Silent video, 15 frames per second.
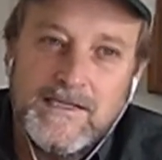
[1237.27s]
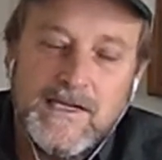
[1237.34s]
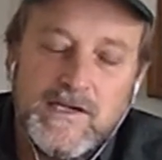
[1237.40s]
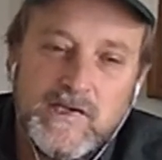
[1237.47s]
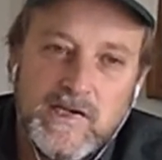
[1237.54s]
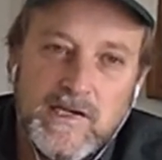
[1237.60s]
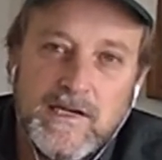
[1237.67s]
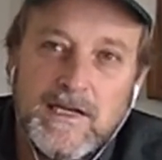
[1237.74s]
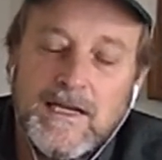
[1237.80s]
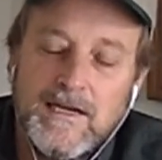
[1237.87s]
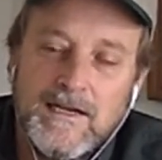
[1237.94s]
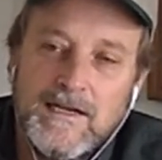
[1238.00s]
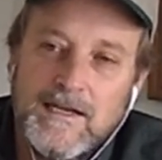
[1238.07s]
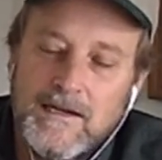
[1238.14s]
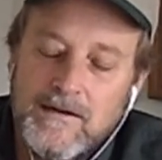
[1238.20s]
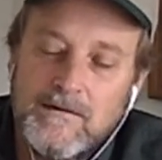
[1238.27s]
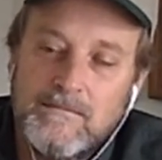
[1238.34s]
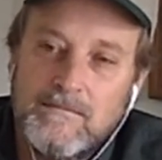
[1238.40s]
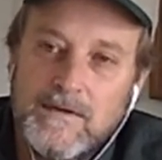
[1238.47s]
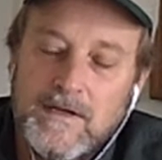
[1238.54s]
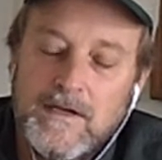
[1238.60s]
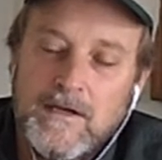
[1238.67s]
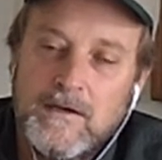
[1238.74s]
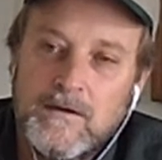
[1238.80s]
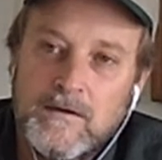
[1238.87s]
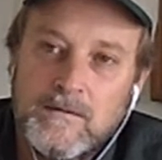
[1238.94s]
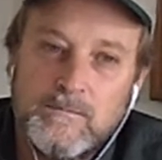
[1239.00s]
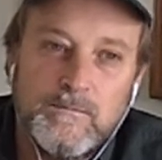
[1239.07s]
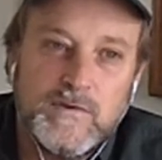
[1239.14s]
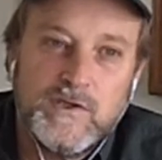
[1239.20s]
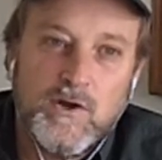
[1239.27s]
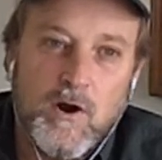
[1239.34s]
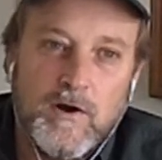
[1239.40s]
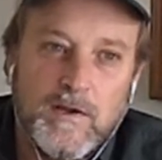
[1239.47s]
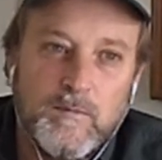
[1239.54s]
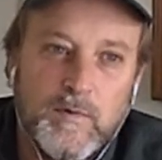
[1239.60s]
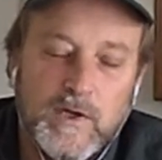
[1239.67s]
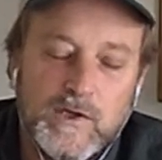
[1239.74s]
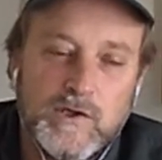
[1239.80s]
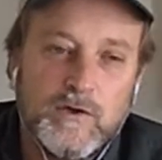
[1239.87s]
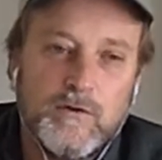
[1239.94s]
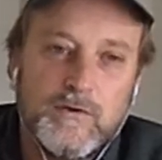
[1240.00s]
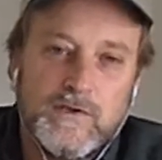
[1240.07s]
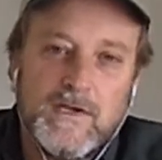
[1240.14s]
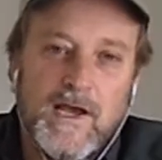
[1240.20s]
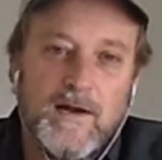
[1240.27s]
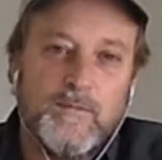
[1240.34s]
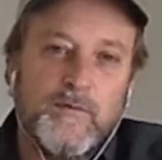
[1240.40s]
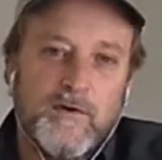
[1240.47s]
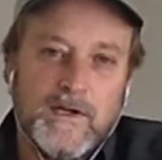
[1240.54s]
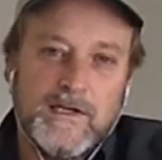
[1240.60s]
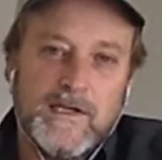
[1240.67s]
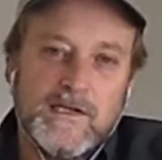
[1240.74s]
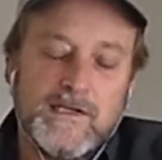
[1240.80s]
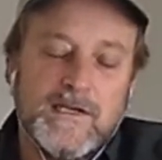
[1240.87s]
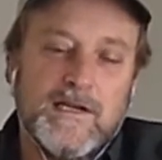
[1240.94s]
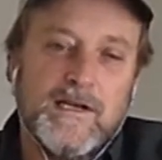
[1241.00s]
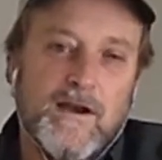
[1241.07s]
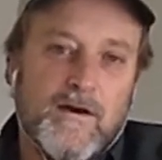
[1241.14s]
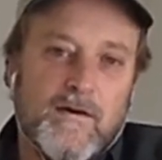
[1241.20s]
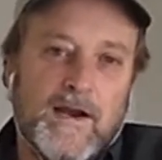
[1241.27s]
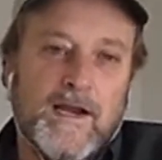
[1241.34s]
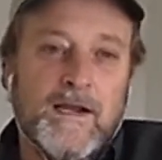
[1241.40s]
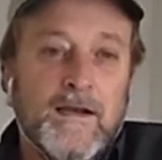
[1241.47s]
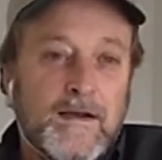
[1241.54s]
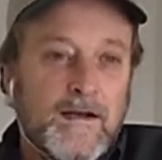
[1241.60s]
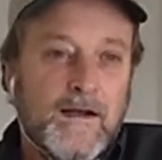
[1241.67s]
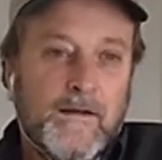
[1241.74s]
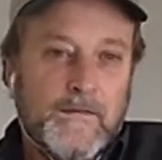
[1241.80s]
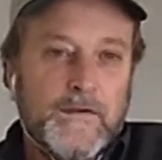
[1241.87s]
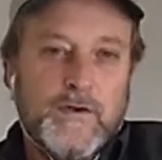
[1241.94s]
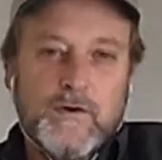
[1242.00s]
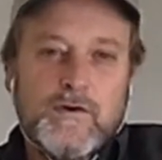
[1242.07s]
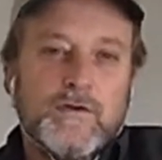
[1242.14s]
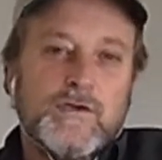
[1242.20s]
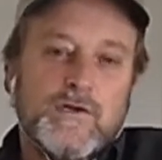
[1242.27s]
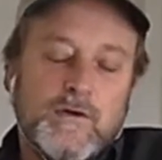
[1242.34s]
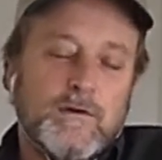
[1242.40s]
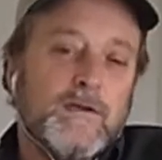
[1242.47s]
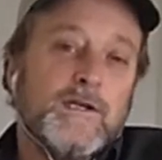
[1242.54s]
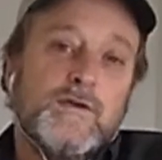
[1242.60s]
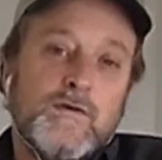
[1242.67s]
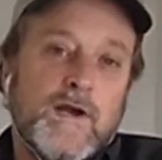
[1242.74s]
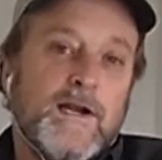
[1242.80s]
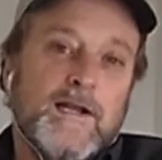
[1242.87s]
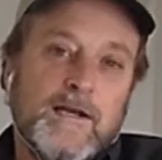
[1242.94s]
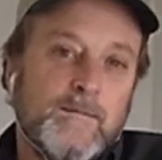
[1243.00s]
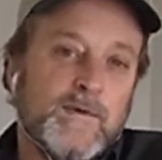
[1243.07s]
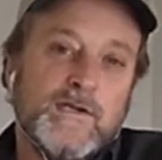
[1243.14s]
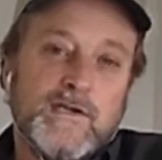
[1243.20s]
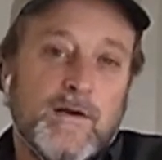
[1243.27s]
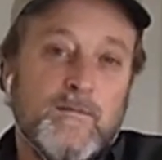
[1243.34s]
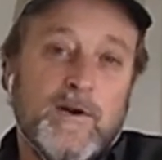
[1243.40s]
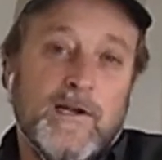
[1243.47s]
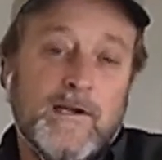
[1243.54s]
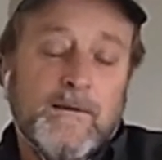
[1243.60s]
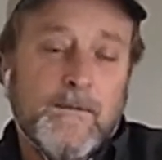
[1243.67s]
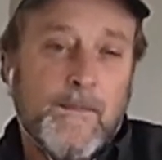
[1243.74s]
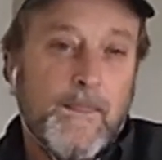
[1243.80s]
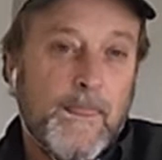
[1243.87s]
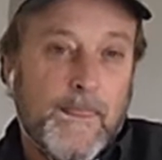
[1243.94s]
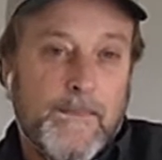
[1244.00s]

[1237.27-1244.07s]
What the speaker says: a decent inning eater starting pitcher who's got a pretty decent ERA, you can certainly trade him to somebody.